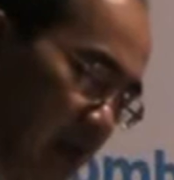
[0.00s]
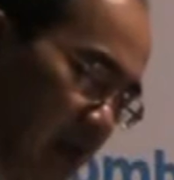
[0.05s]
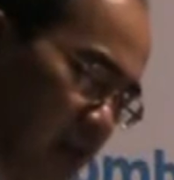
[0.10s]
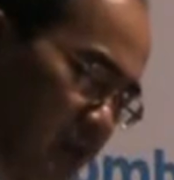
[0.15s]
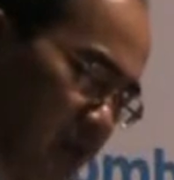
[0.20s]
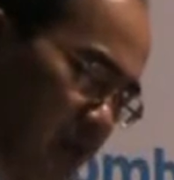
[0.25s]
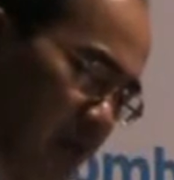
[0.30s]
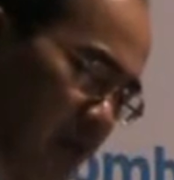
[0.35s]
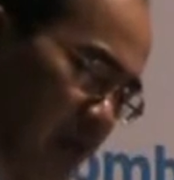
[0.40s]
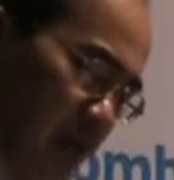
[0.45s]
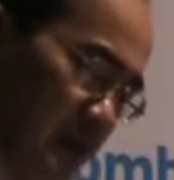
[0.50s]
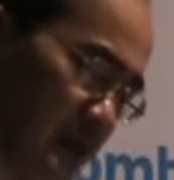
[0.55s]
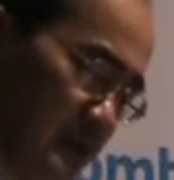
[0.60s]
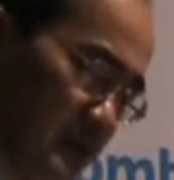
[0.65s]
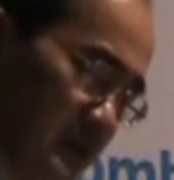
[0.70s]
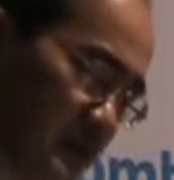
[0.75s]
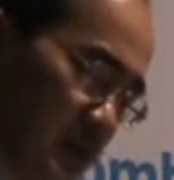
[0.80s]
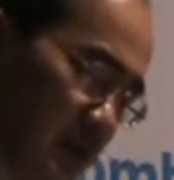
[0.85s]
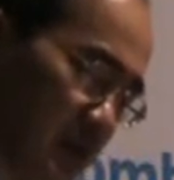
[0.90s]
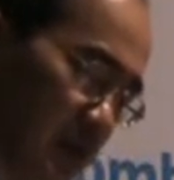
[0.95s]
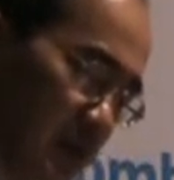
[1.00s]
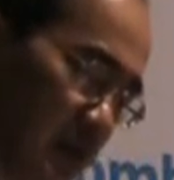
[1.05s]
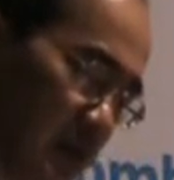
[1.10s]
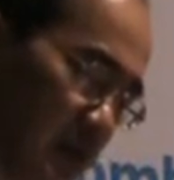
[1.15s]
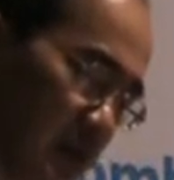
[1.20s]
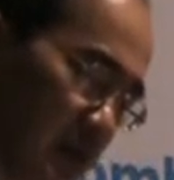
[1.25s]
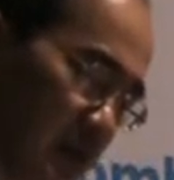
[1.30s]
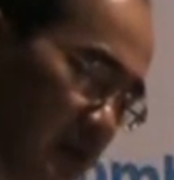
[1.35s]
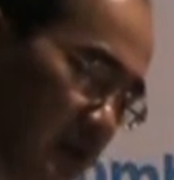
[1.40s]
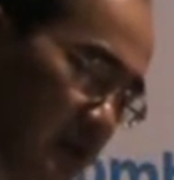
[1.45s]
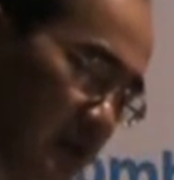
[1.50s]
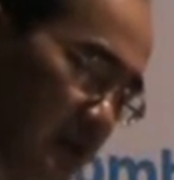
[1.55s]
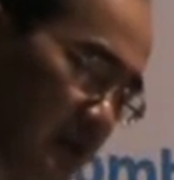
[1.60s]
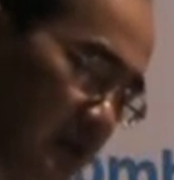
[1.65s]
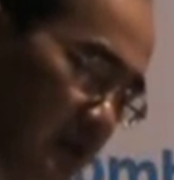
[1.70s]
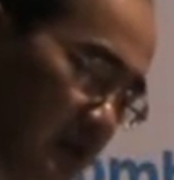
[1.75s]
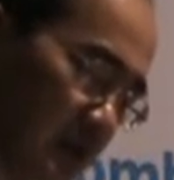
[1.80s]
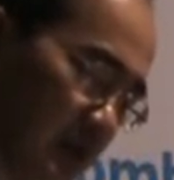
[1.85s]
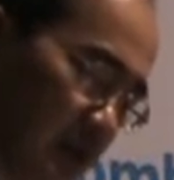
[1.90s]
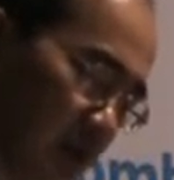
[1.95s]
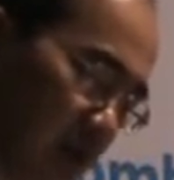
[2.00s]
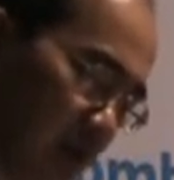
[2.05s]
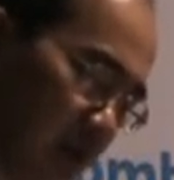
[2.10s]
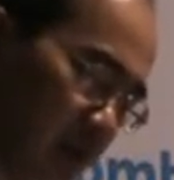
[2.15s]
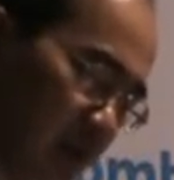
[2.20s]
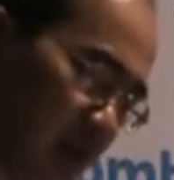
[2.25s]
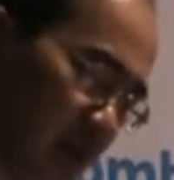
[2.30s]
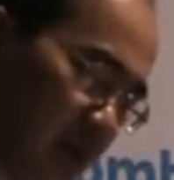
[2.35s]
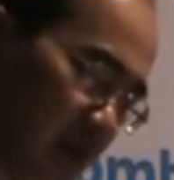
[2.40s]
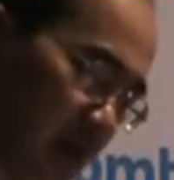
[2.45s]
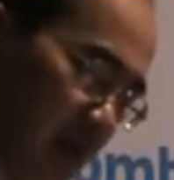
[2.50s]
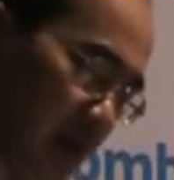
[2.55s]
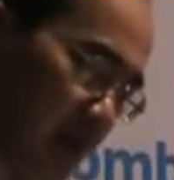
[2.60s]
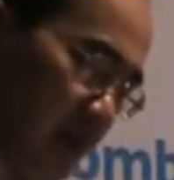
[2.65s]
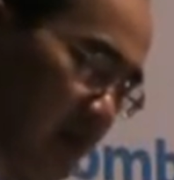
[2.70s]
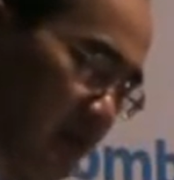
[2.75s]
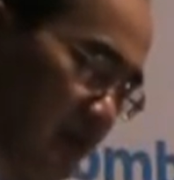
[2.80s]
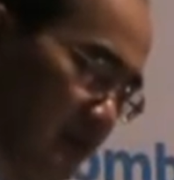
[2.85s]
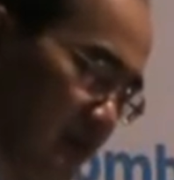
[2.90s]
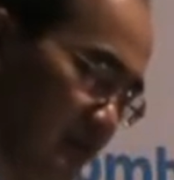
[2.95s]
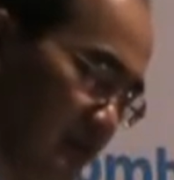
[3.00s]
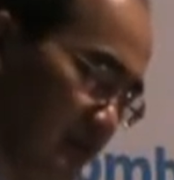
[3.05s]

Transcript: experience have been gained.